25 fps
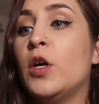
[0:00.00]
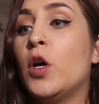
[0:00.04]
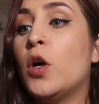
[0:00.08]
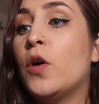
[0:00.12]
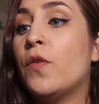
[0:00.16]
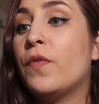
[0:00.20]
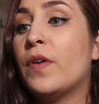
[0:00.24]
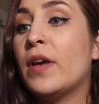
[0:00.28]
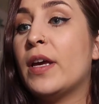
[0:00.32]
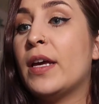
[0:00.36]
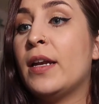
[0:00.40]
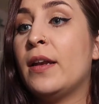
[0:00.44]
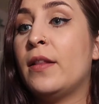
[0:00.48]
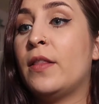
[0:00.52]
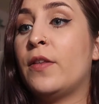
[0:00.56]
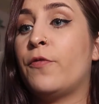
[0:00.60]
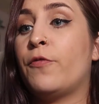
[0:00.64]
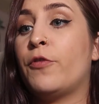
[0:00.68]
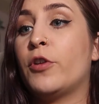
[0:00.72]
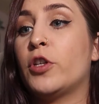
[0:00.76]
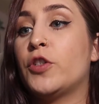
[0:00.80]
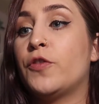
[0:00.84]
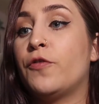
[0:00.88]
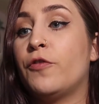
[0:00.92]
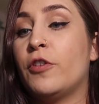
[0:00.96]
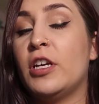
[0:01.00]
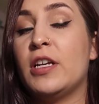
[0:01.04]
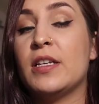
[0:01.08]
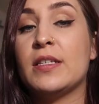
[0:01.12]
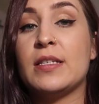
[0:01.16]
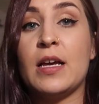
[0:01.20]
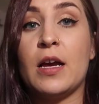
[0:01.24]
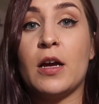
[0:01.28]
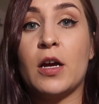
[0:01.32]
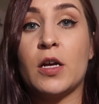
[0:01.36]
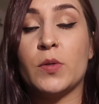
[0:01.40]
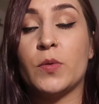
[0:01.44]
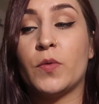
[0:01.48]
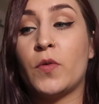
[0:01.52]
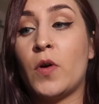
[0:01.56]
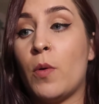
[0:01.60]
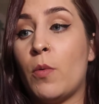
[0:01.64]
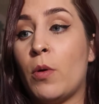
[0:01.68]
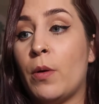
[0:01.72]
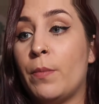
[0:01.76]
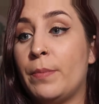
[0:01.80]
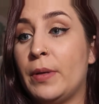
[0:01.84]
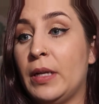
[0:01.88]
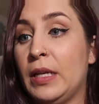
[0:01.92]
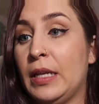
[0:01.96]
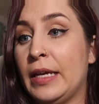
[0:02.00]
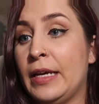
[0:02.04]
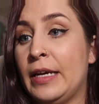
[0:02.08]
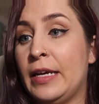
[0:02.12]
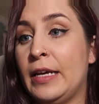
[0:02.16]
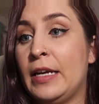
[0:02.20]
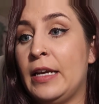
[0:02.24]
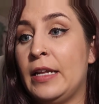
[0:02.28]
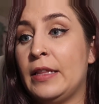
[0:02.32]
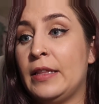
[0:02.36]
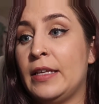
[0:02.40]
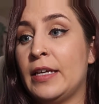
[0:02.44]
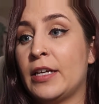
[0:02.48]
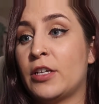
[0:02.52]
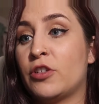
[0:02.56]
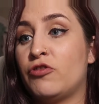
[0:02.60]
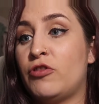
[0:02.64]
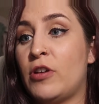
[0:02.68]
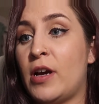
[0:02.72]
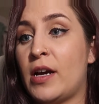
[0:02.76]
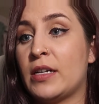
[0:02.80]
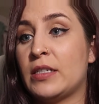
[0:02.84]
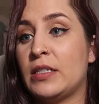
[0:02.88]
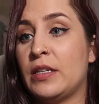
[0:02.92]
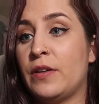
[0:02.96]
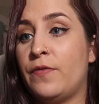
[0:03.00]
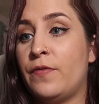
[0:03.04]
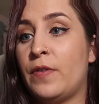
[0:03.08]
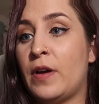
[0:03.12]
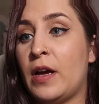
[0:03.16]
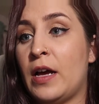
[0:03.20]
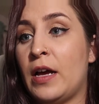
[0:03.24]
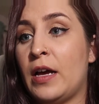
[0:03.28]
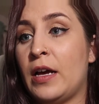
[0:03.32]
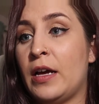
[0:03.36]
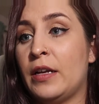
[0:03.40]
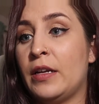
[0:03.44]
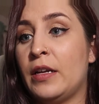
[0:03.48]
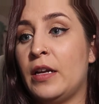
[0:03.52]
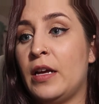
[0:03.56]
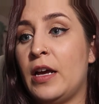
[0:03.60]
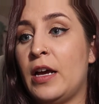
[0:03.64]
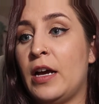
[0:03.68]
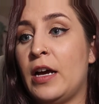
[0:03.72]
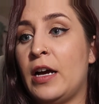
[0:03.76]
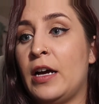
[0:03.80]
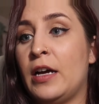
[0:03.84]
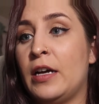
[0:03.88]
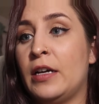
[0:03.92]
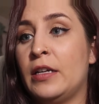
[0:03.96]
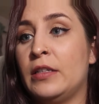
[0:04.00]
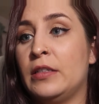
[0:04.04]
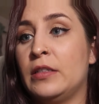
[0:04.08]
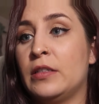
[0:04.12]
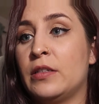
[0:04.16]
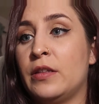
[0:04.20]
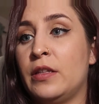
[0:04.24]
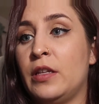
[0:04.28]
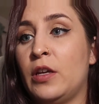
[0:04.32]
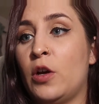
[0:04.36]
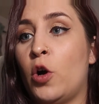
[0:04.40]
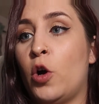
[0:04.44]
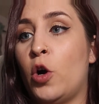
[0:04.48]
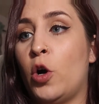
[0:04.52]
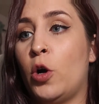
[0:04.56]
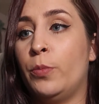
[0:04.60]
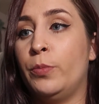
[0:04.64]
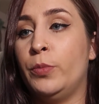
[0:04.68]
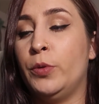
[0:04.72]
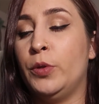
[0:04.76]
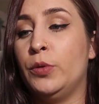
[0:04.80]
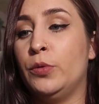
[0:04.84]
the oven, the fridge freezer because we've got one built in, the extractor fan and the hob